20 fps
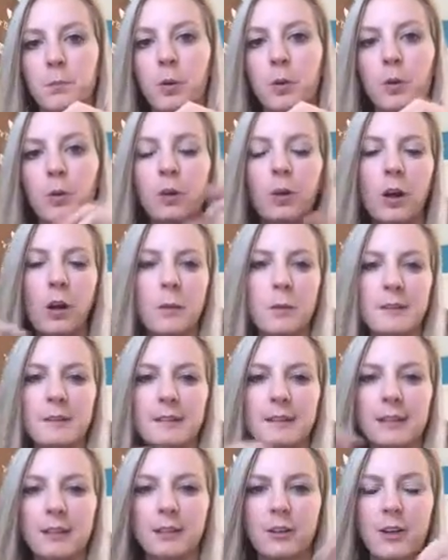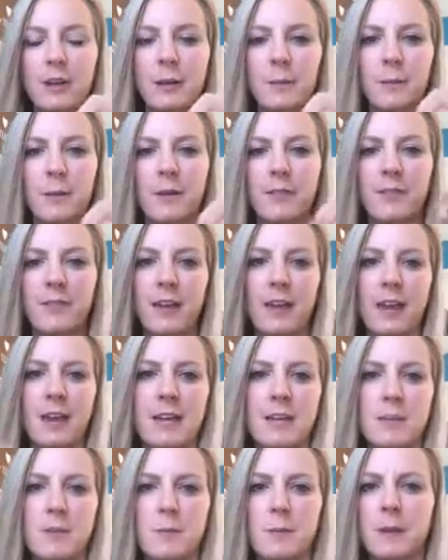pull, almost like you're at a
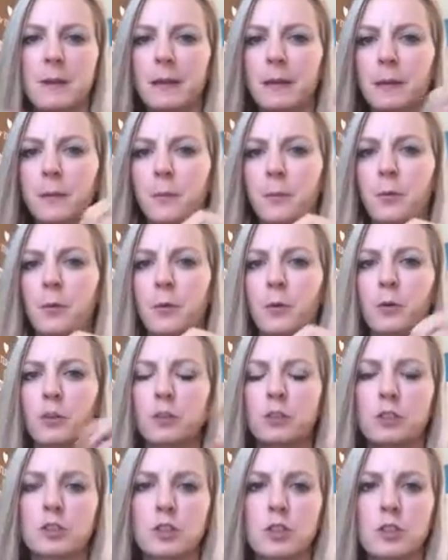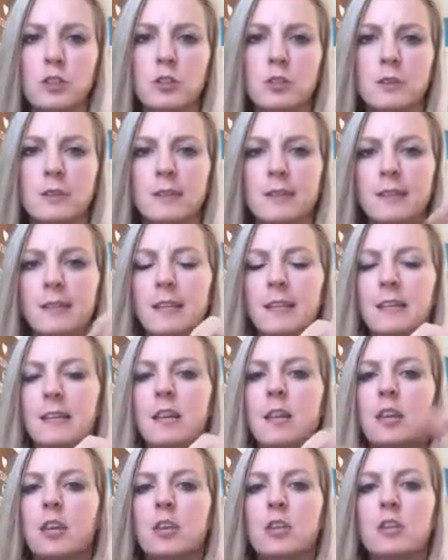buffet. You pick and pull and choose, and then
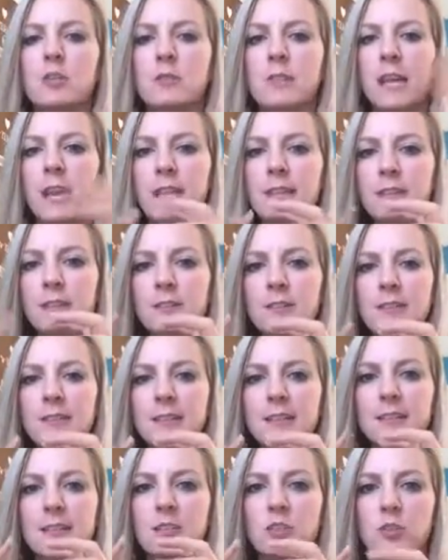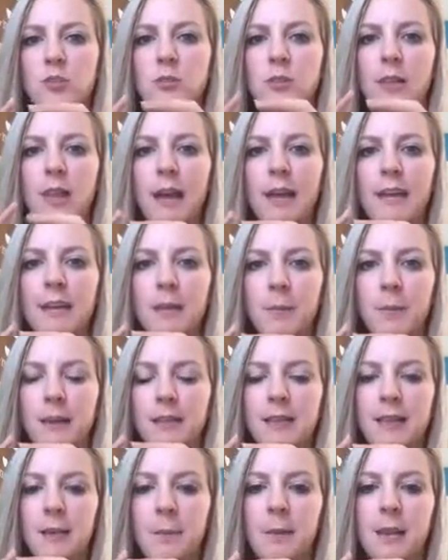you take those things that you like about
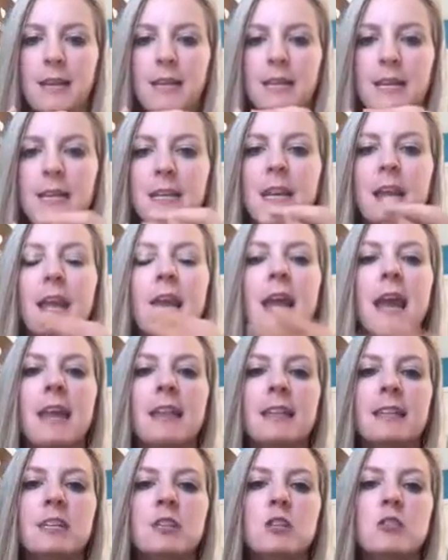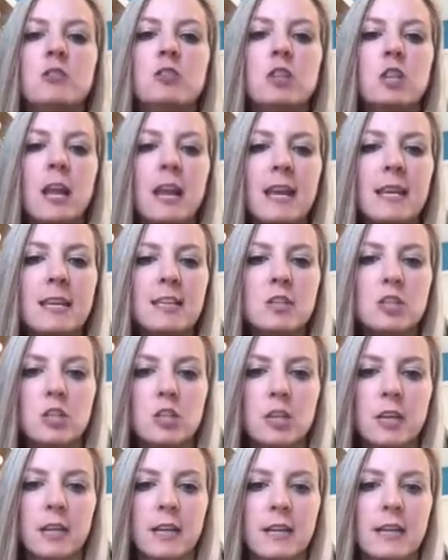that painting, and then you change
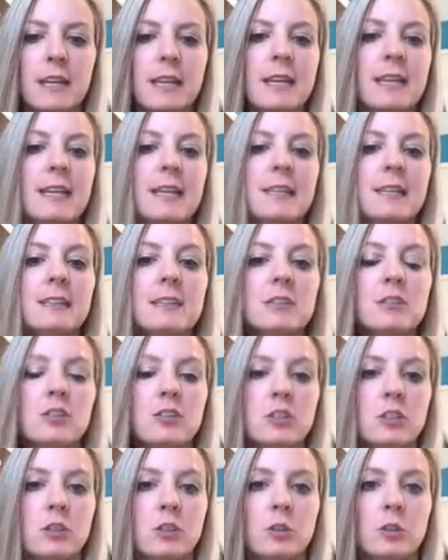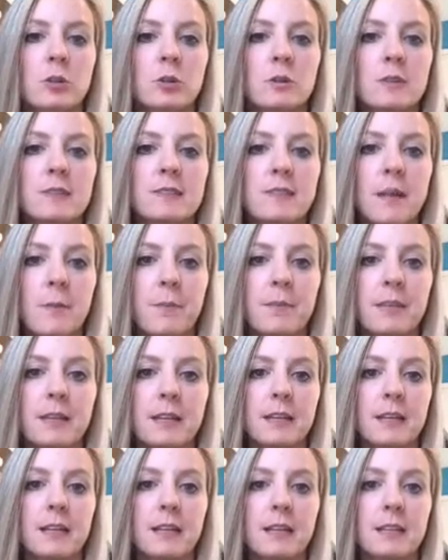it into
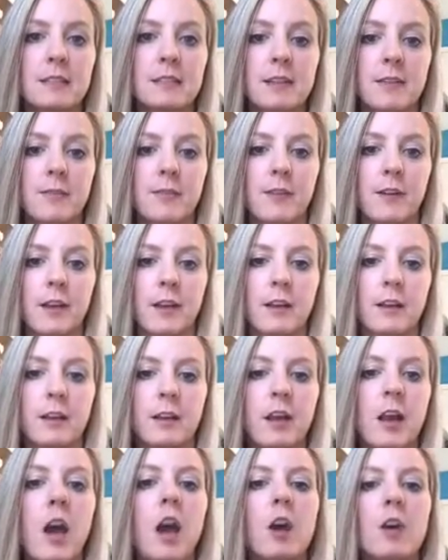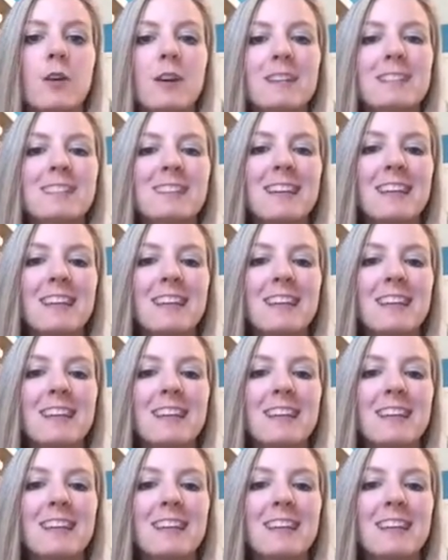something different. Oh, hey